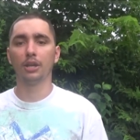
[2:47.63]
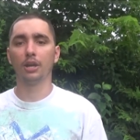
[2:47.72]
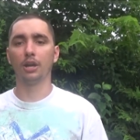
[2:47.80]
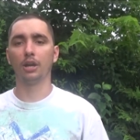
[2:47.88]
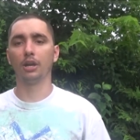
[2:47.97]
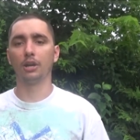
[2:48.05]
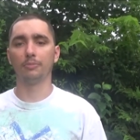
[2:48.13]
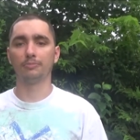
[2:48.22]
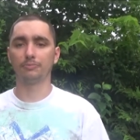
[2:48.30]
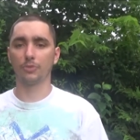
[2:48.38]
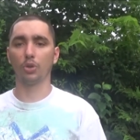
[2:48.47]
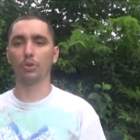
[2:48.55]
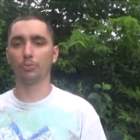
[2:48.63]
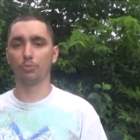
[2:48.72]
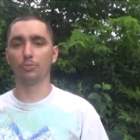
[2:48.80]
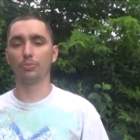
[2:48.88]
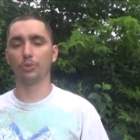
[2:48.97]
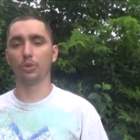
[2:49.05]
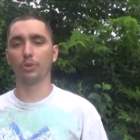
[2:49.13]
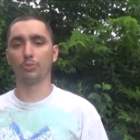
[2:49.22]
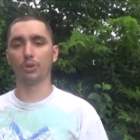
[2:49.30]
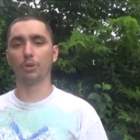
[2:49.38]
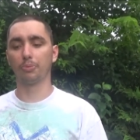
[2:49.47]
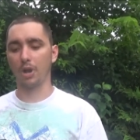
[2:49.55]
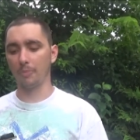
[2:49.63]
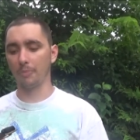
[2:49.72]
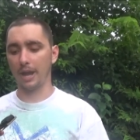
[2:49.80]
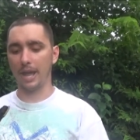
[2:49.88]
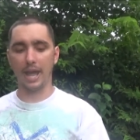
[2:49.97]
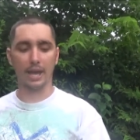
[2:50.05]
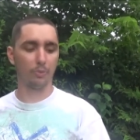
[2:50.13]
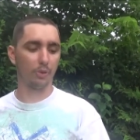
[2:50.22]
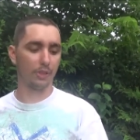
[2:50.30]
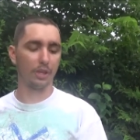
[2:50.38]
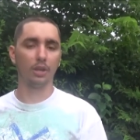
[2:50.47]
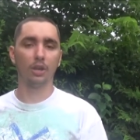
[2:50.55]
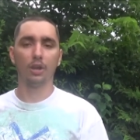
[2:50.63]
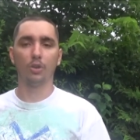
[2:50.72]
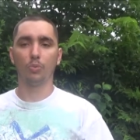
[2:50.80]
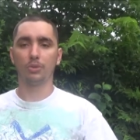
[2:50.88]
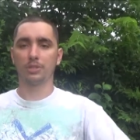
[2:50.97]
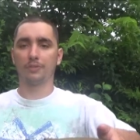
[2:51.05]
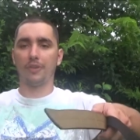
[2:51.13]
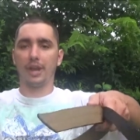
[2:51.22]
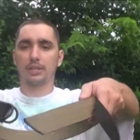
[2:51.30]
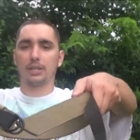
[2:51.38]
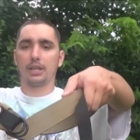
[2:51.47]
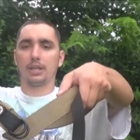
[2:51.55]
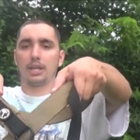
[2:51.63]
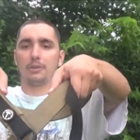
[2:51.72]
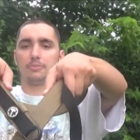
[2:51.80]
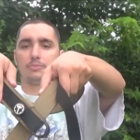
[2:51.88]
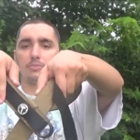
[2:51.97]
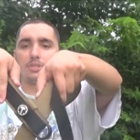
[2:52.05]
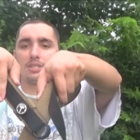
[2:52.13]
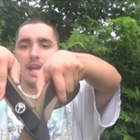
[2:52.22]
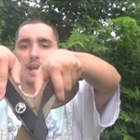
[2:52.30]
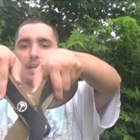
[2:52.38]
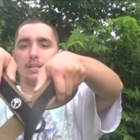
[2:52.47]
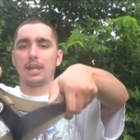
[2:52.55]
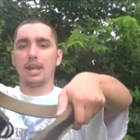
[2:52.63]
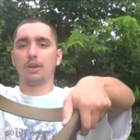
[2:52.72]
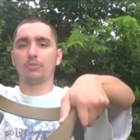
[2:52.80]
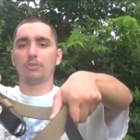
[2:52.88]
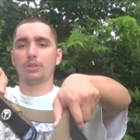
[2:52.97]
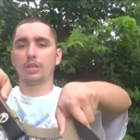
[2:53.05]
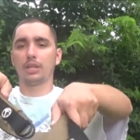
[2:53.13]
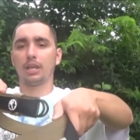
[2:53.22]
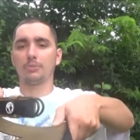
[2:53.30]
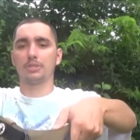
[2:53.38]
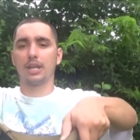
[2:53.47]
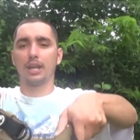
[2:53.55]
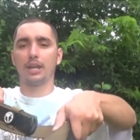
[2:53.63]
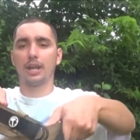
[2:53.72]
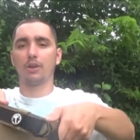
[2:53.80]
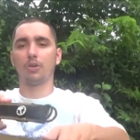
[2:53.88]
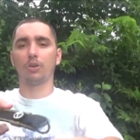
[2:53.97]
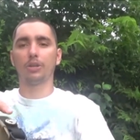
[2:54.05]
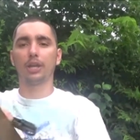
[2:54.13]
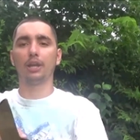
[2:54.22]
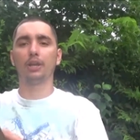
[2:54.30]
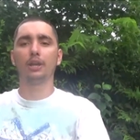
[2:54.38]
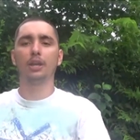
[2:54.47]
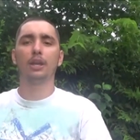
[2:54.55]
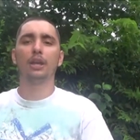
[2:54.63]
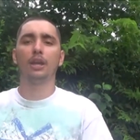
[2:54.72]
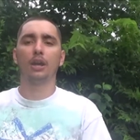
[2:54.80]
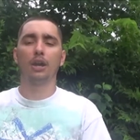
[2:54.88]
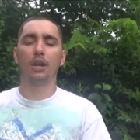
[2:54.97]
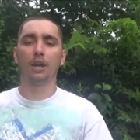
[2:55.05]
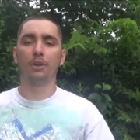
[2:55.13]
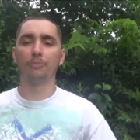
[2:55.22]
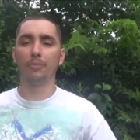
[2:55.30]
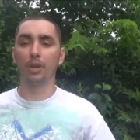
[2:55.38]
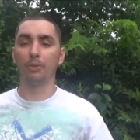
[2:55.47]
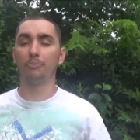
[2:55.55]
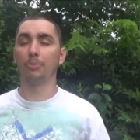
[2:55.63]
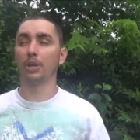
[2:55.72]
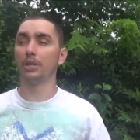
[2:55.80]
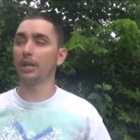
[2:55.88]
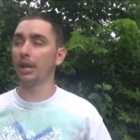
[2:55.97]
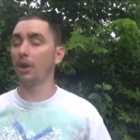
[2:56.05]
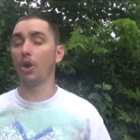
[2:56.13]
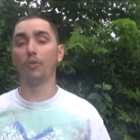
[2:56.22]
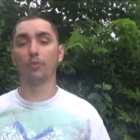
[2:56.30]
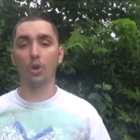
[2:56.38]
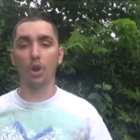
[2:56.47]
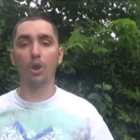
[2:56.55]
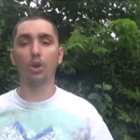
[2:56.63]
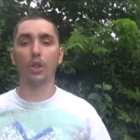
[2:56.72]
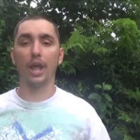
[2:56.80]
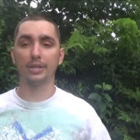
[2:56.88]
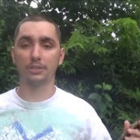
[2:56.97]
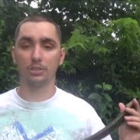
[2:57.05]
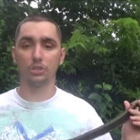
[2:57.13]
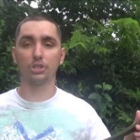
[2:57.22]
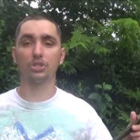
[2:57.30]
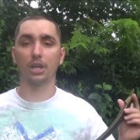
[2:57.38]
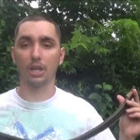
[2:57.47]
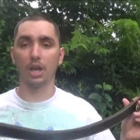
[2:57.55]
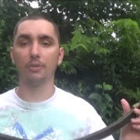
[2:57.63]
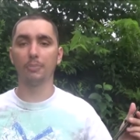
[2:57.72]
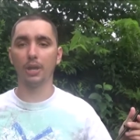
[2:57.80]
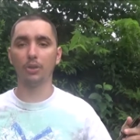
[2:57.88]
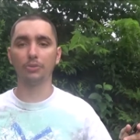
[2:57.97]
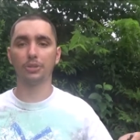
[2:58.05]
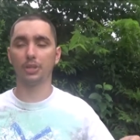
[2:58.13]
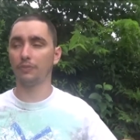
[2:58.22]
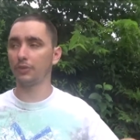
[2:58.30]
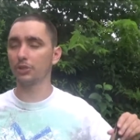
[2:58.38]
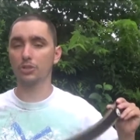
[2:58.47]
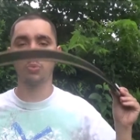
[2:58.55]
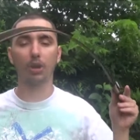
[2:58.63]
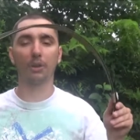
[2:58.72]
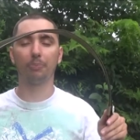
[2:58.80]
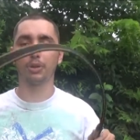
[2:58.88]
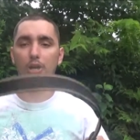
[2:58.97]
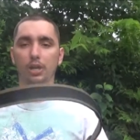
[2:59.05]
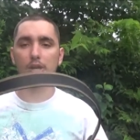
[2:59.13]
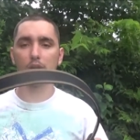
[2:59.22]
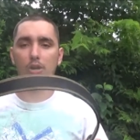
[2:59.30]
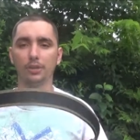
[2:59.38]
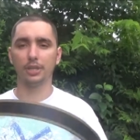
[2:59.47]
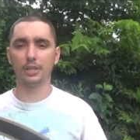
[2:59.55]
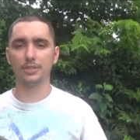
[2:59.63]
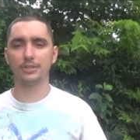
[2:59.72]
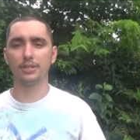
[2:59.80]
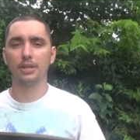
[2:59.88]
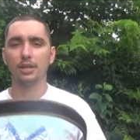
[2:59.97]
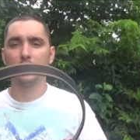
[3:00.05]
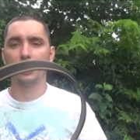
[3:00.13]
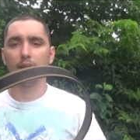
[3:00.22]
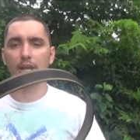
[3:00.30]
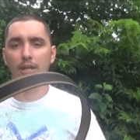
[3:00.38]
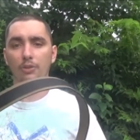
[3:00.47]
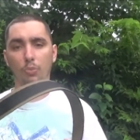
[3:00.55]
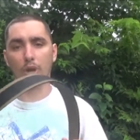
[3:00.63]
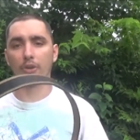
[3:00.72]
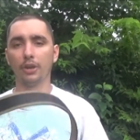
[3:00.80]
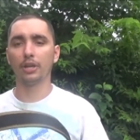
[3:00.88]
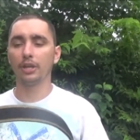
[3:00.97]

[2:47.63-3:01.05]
The only real problem I had with it was the fact that it kept sagging down. It kept sagging down all day. But overall, as just a gun belt, if you're just wanting to put a gun on this and wear it,